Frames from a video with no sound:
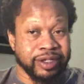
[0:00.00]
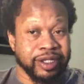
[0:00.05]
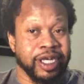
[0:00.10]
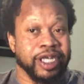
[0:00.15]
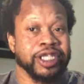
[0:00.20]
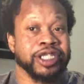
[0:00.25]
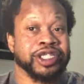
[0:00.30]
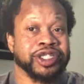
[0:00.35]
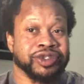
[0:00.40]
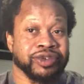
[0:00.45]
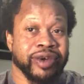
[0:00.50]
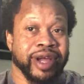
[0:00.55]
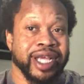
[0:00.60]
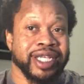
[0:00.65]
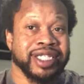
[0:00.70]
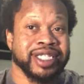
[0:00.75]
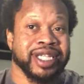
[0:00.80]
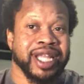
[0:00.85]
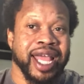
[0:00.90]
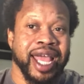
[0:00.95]

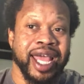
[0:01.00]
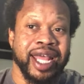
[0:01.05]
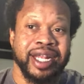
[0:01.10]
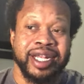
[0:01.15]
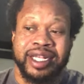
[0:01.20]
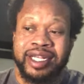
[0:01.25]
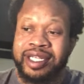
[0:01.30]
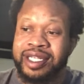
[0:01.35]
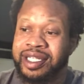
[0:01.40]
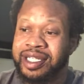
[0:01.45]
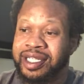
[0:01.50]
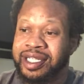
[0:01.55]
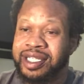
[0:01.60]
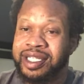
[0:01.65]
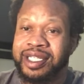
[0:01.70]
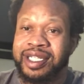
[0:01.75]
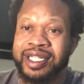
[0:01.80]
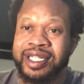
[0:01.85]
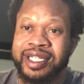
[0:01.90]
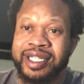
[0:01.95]
address that
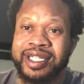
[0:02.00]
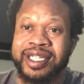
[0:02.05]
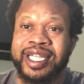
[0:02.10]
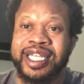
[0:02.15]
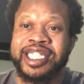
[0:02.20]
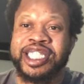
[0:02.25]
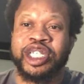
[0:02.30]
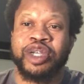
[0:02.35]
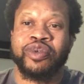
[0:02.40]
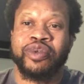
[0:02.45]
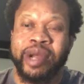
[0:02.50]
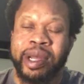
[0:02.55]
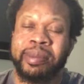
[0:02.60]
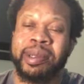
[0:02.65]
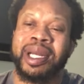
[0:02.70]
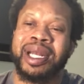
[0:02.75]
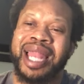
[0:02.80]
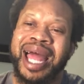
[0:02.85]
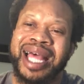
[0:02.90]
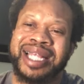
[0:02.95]

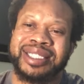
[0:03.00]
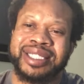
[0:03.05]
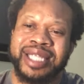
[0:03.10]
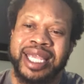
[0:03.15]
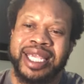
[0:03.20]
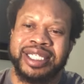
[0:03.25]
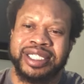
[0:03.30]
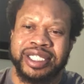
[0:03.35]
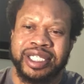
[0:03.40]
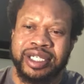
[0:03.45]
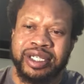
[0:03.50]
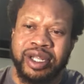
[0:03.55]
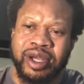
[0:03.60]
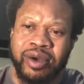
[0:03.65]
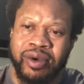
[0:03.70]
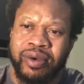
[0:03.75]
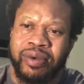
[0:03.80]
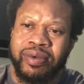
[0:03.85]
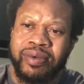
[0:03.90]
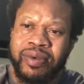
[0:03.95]
discriminalization, though.
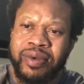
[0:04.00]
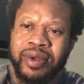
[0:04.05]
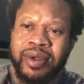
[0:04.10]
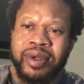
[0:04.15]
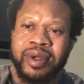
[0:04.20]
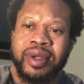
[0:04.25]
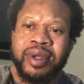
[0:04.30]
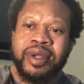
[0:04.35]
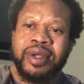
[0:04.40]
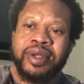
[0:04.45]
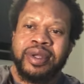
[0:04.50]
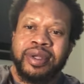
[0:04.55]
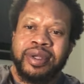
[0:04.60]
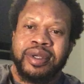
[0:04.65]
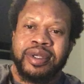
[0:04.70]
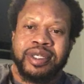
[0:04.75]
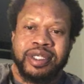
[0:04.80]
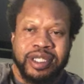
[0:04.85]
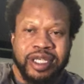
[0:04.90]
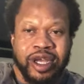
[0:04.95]

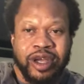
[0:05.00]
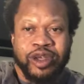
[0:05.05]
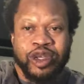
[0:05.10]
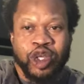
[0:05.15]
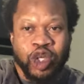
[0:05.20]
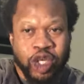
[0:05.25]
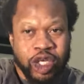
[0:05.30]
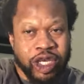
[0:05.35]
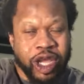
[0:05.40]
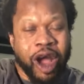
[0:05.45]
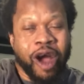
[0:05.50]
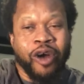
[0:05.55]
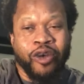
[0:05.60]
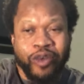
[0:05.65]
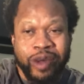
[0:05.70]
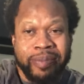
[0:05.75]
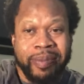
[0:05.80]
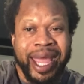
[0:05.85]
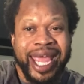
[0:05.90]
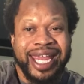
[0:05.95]
Y'all
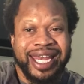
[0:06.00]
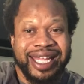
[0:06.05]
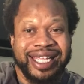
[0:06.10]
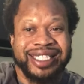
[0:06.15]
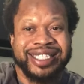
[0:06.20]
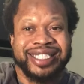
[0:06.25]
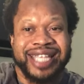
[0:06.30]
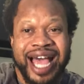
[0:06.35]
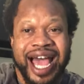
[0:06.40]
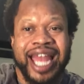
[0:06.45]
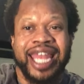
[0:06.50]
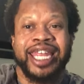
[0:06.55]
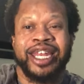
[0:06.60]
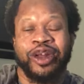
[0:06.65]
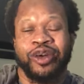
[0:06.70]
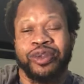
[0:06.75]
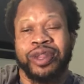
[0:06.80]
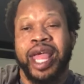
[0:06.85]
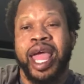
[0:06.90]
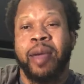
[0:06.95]
remaining silent
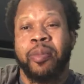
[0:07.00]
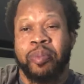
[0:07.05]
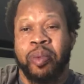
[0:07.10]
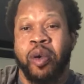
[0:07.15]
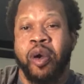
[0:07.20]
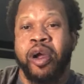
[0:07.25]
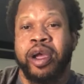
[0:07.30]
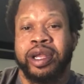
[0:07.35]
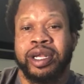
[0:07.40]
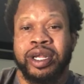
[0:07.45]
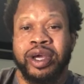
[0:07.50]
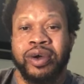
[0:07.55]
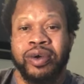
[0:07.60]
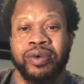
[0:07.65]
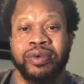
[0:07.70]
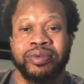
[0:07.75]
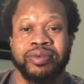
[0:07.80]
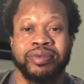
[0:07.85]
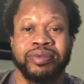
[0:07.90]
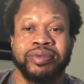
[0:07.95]
on that part, though.
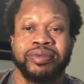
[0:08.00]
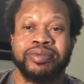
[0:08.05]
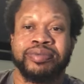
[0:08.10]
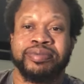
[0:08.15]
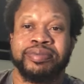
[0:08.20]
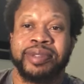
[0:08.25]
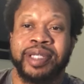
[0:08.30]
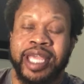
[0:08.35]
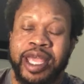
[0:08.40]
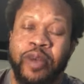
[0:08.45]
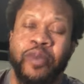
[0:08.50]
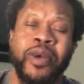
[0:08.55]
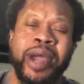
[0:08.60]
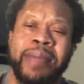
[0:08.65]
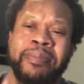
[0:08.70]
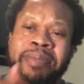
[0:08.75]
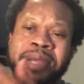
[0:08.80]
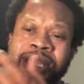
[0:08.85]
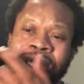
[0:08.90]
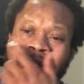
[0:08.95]
Get
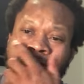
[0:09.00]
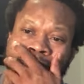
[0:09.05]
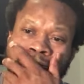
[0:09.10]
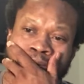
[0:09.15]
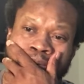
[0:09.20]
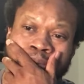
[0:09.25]
with me.